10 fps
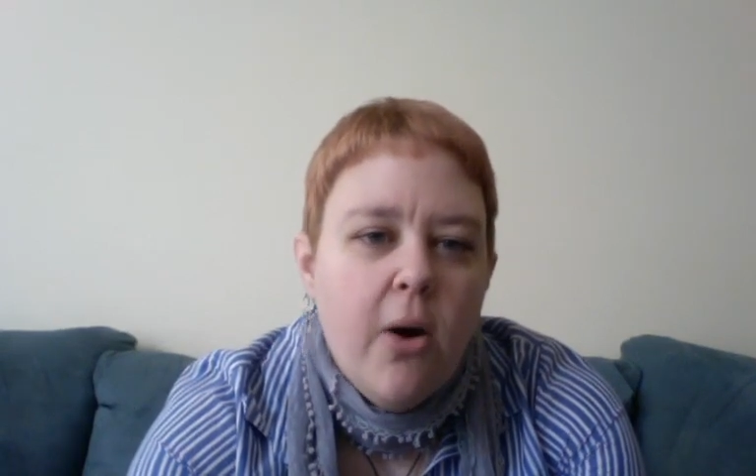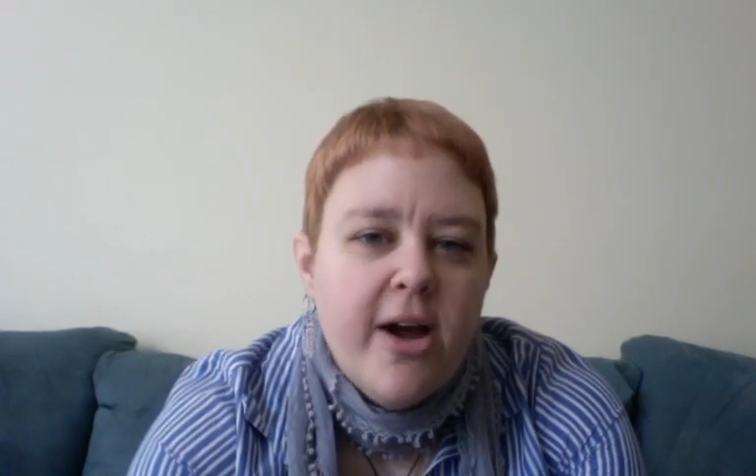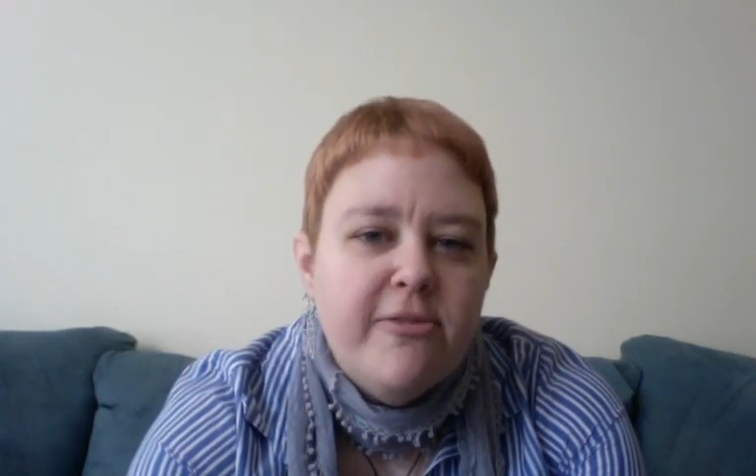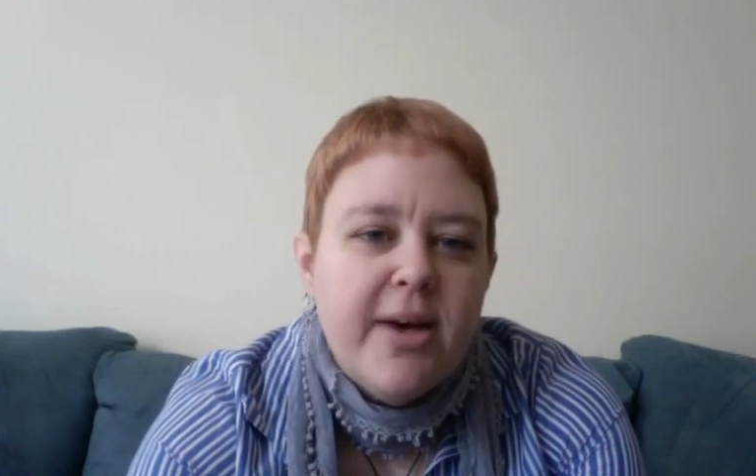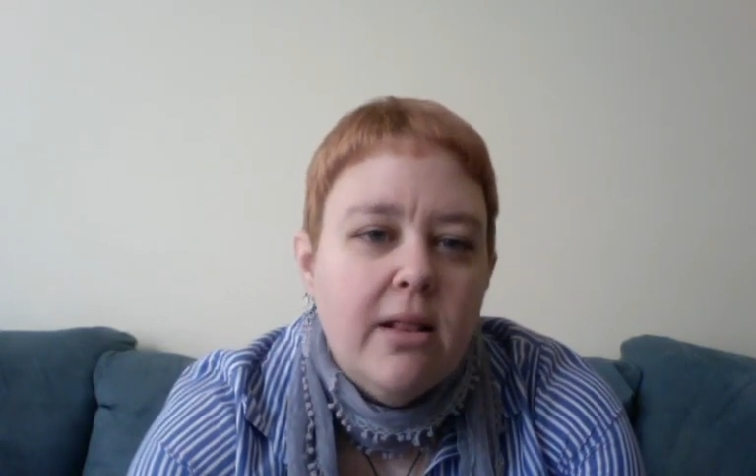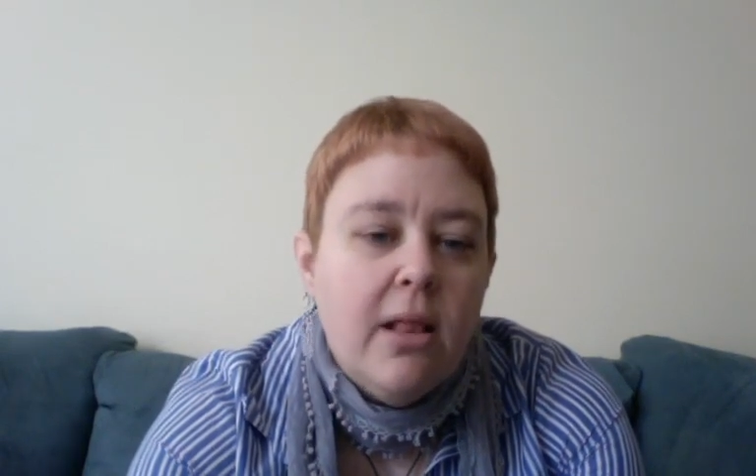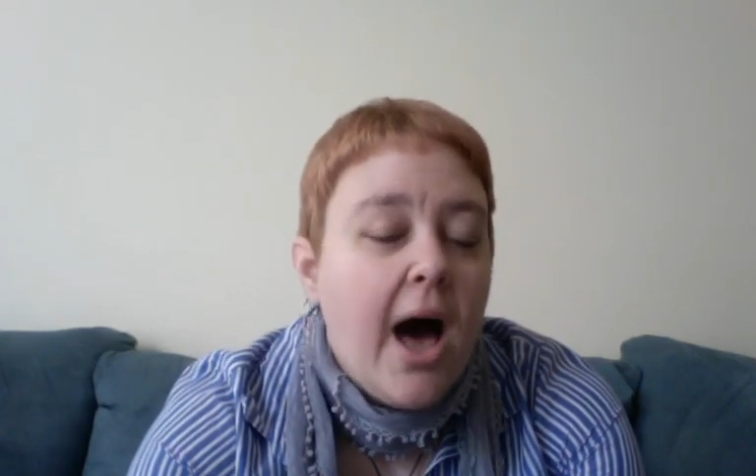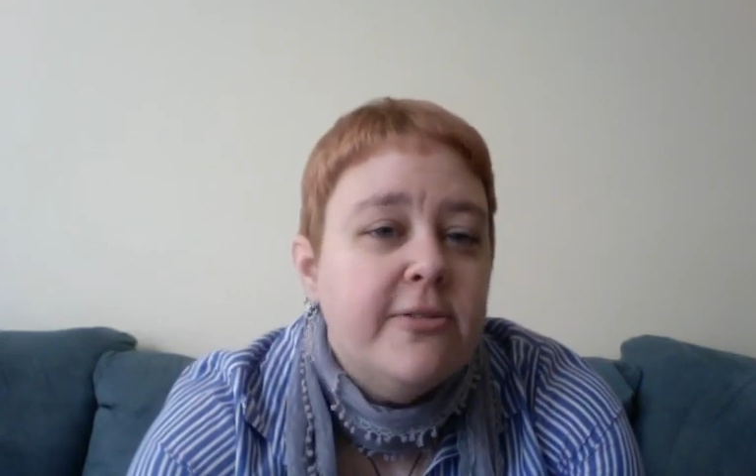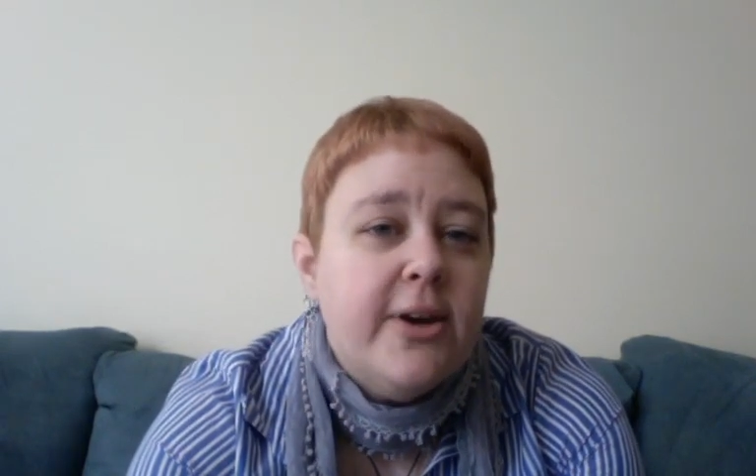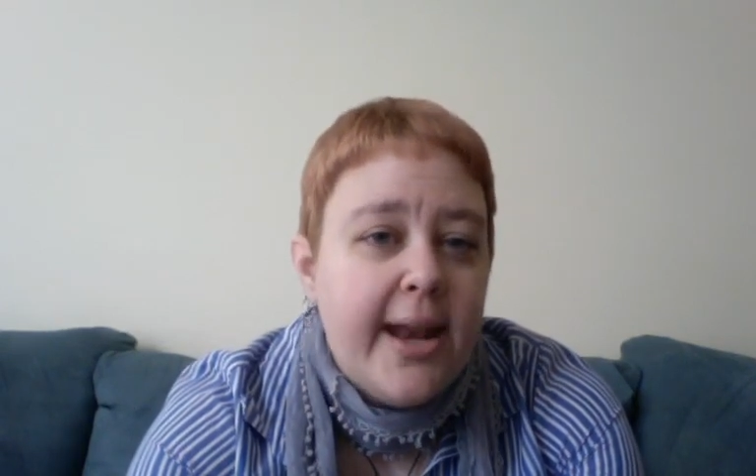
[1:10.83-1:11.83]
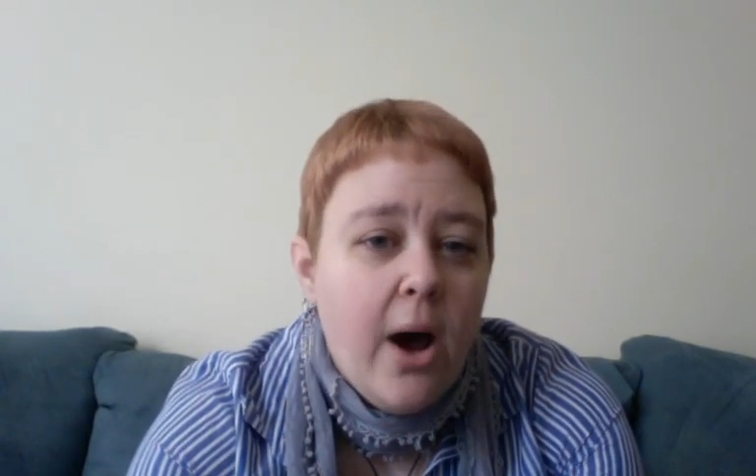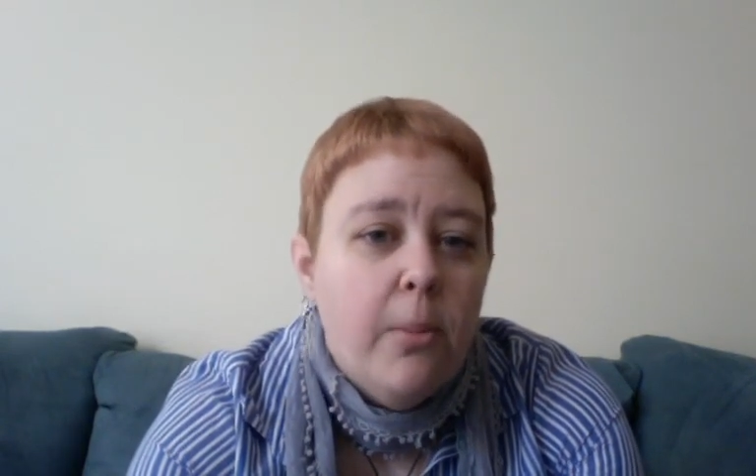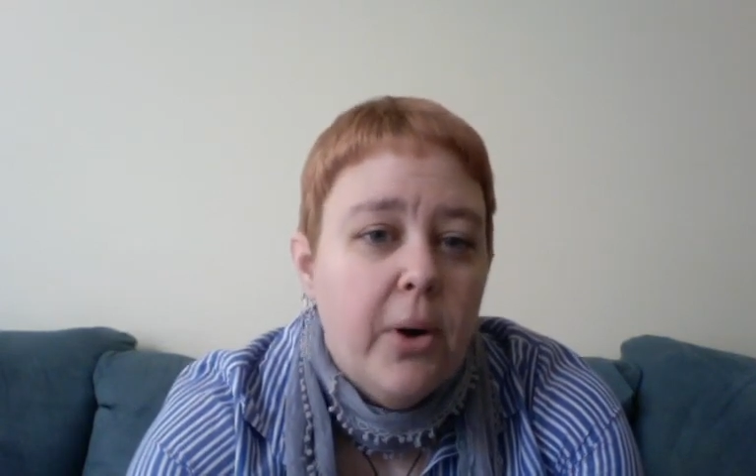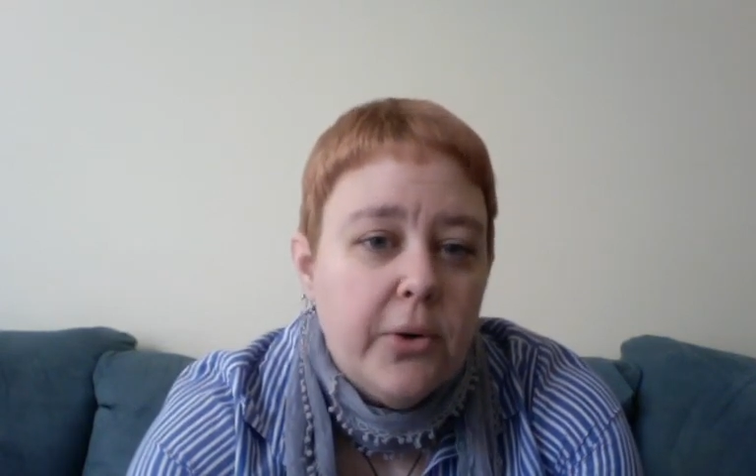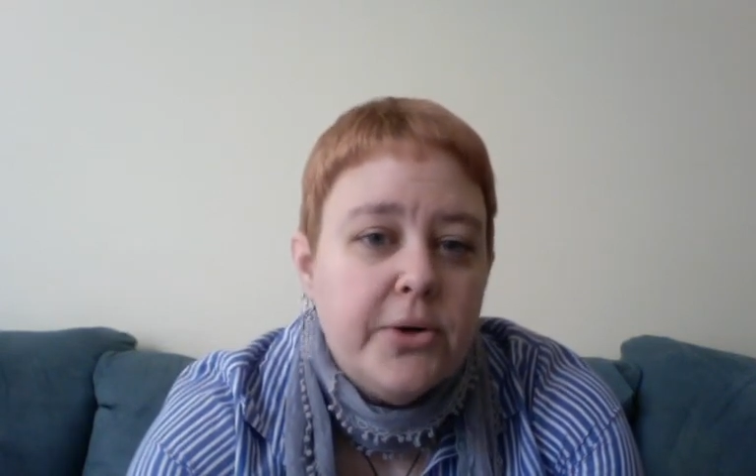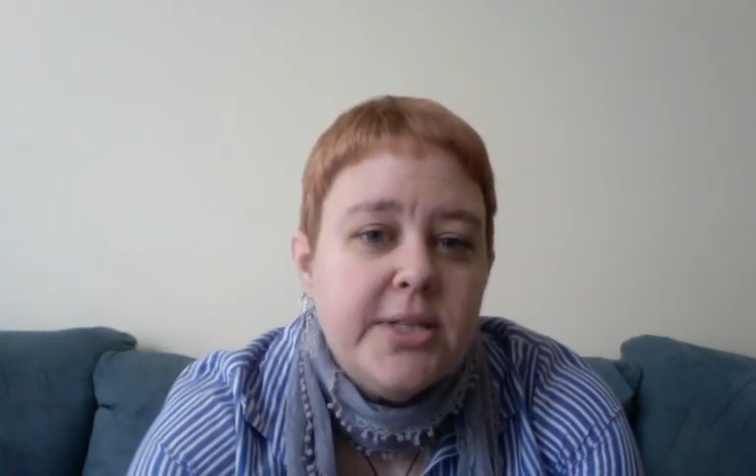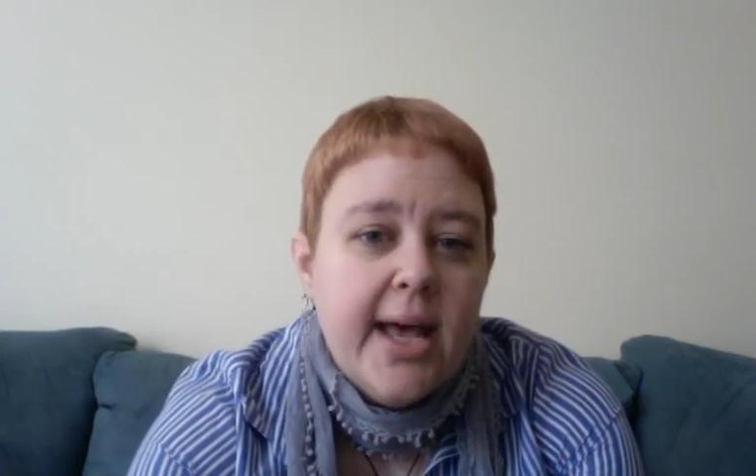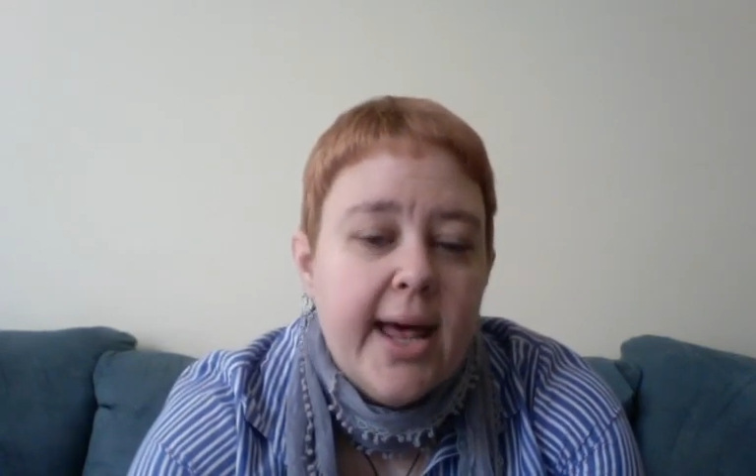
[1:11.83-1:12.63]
I've met a lot of canal boaters,